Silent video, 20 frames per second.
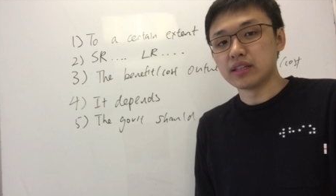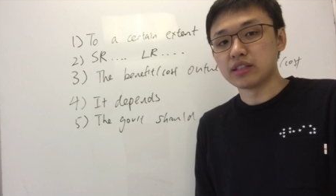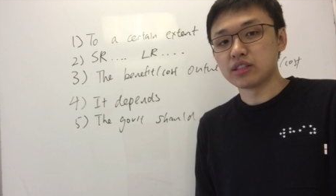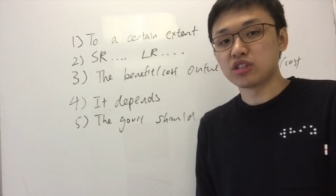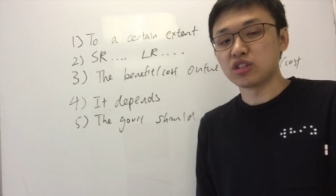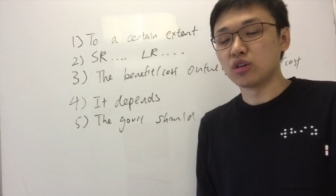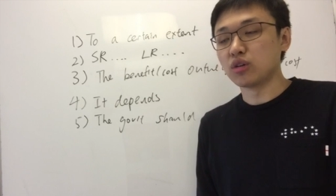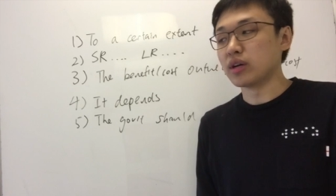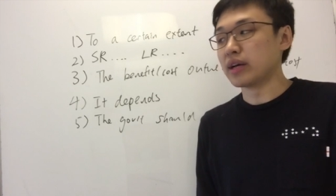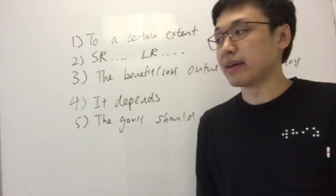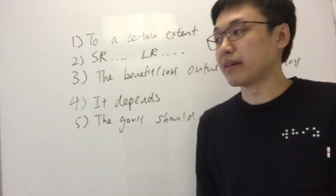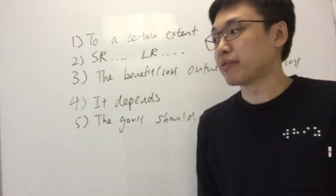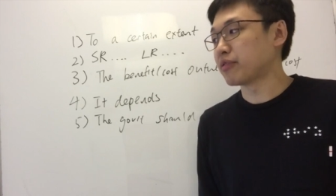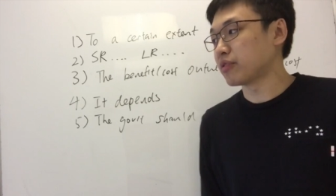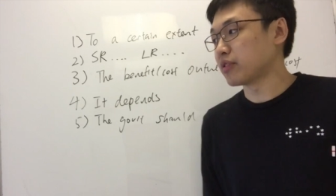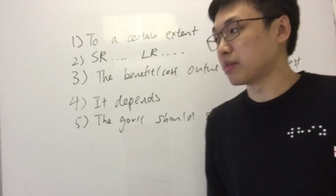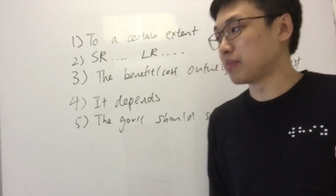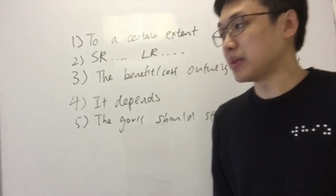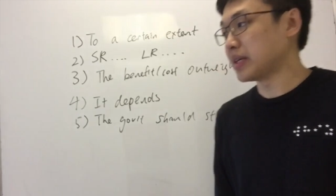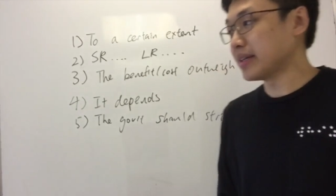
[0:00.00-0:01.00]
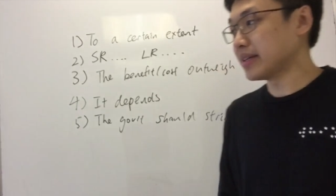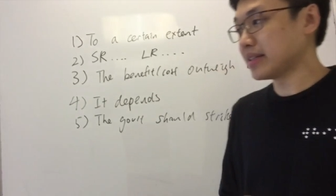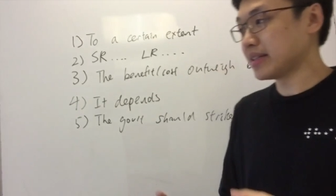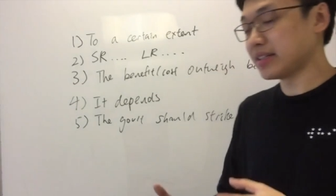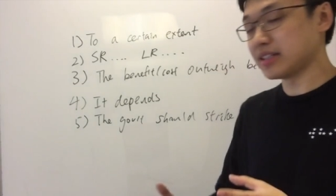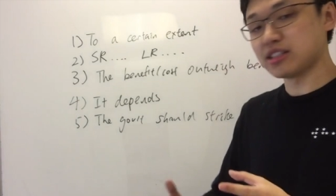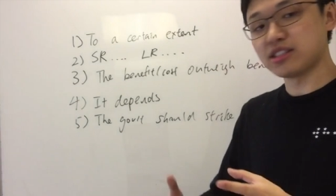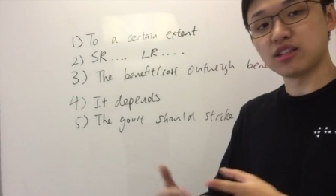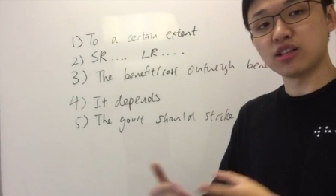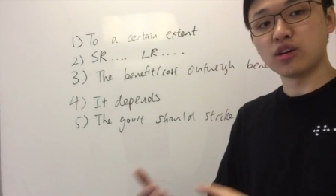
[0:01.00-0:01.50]
So if the PED
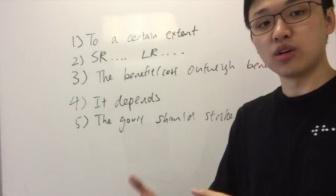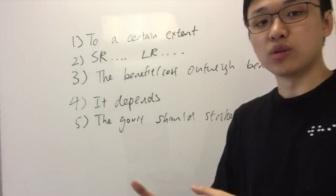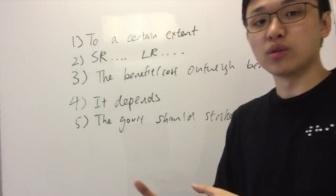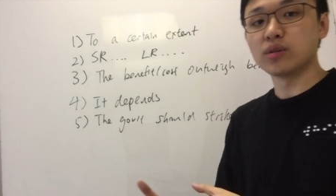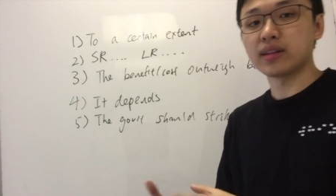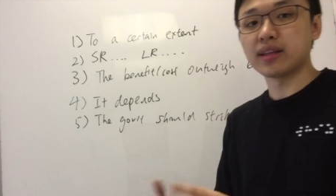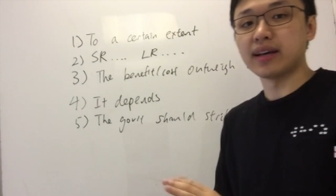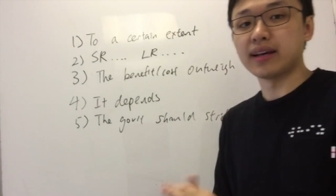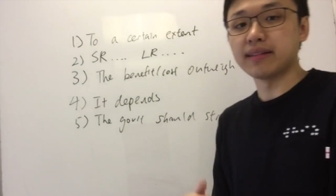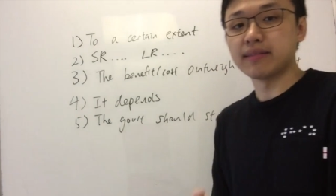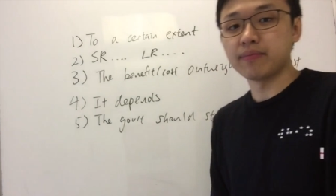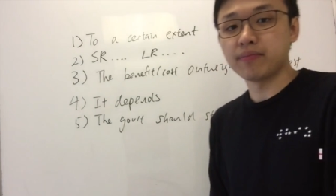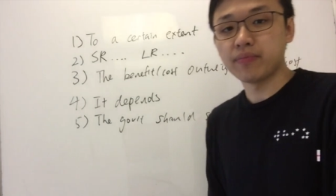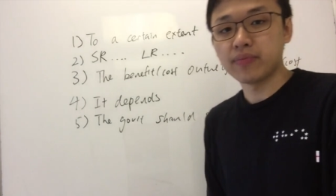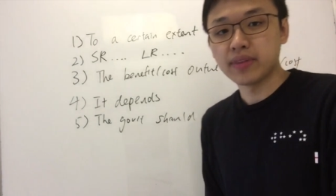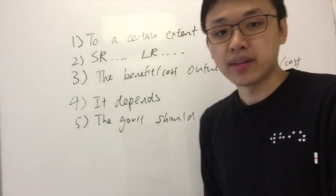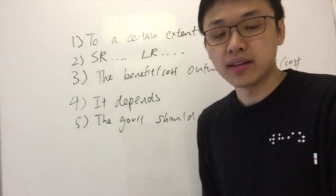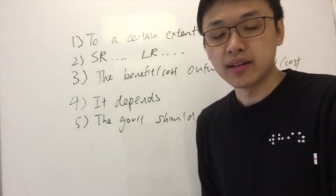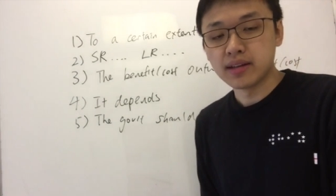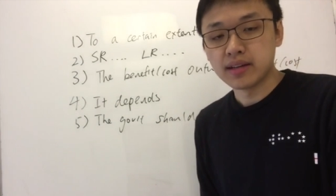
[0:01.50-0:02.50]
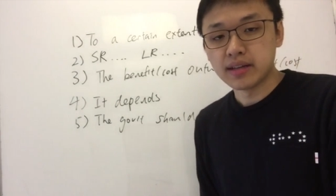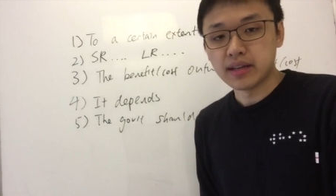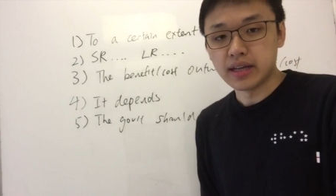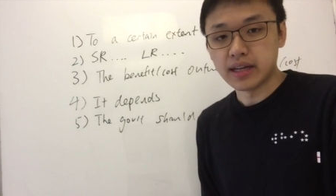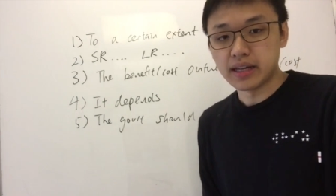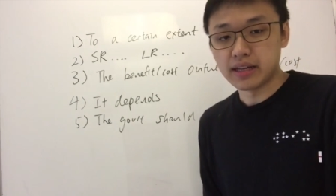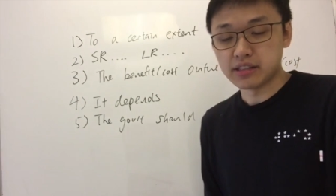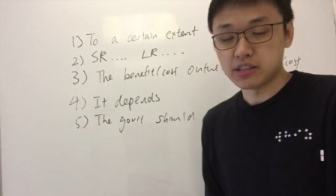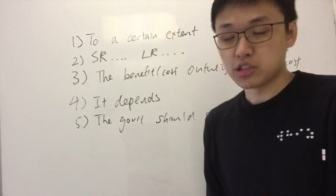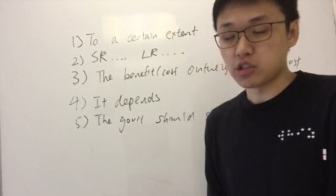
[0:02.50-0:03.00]
is low, then
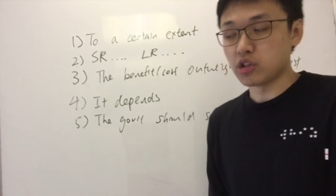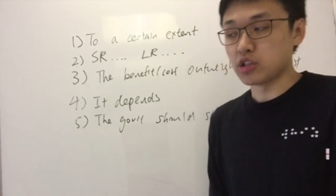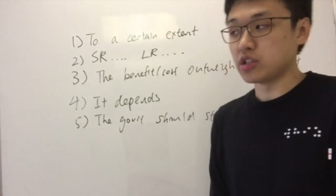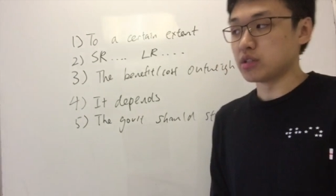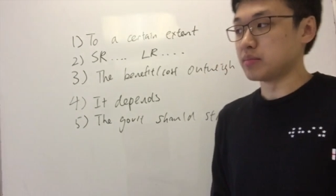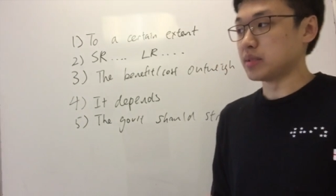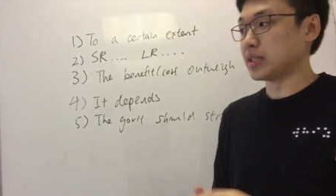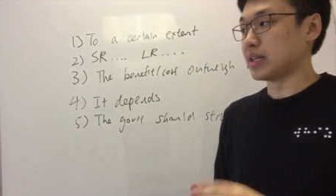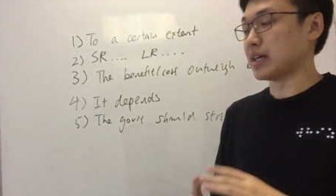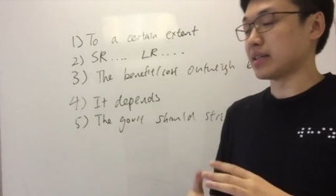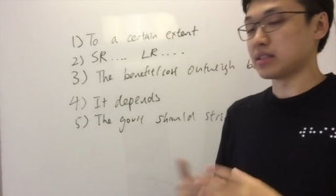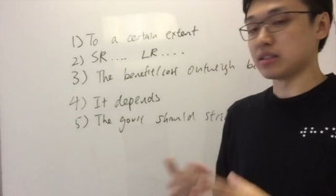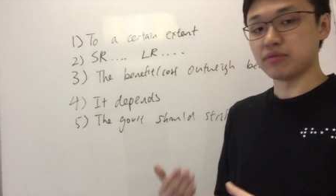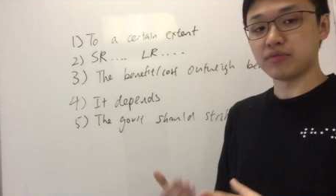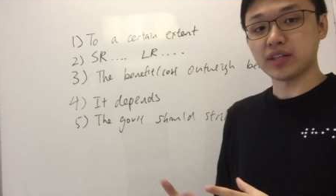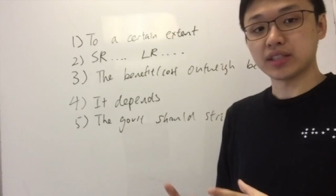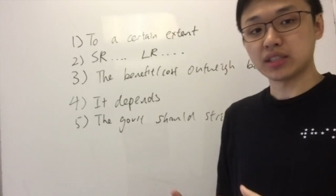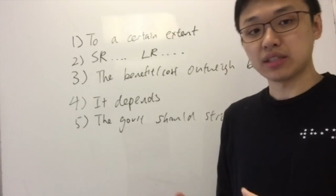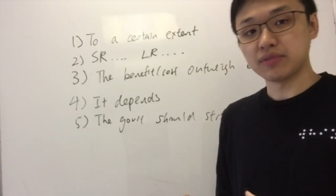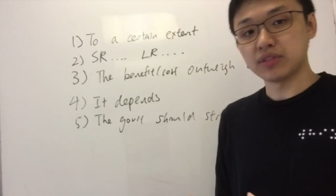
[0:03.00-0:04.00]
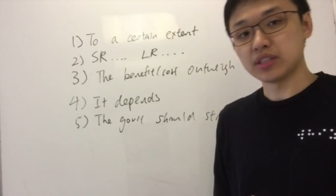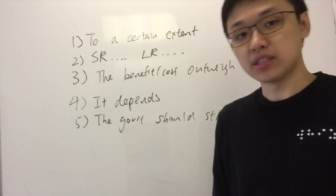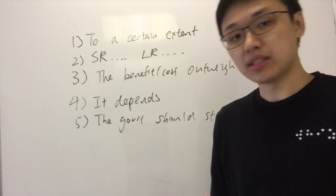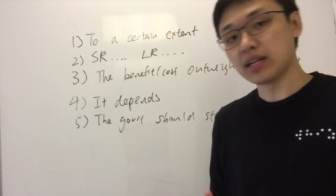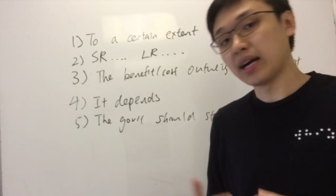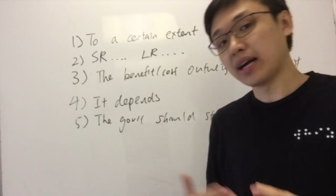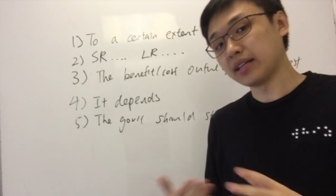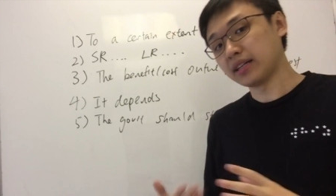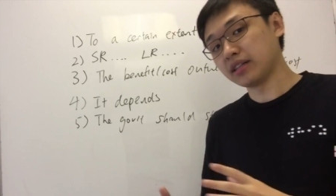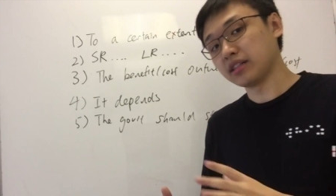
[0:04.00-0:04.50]
it is going to be less effective. It's
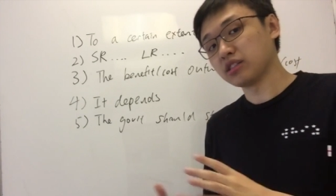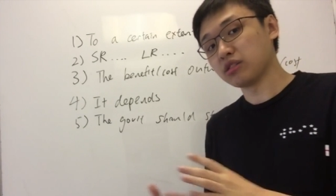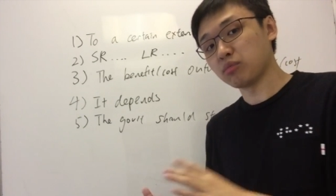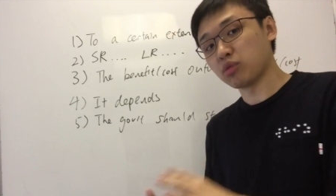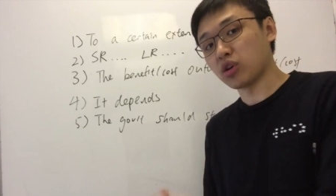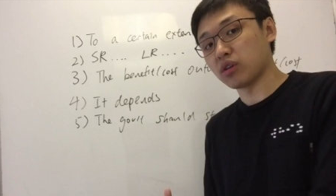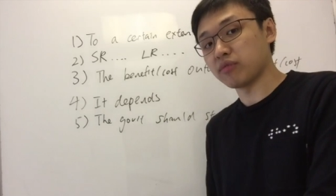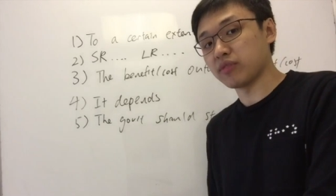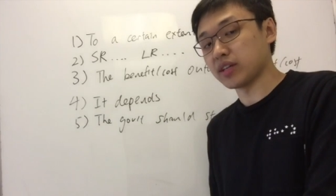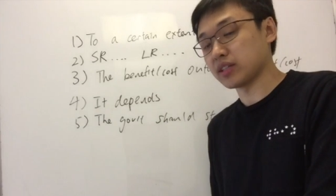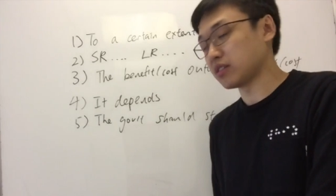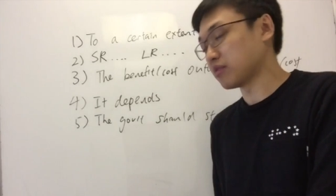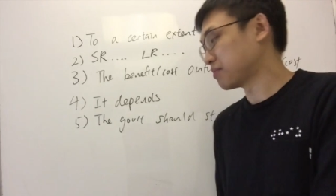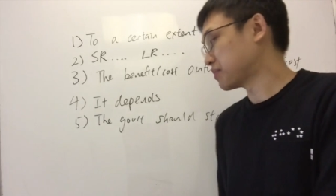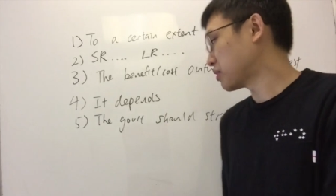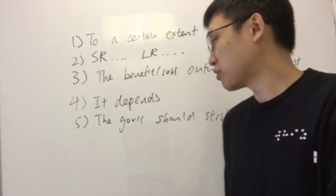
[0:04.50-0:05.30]
tight and it's more effective.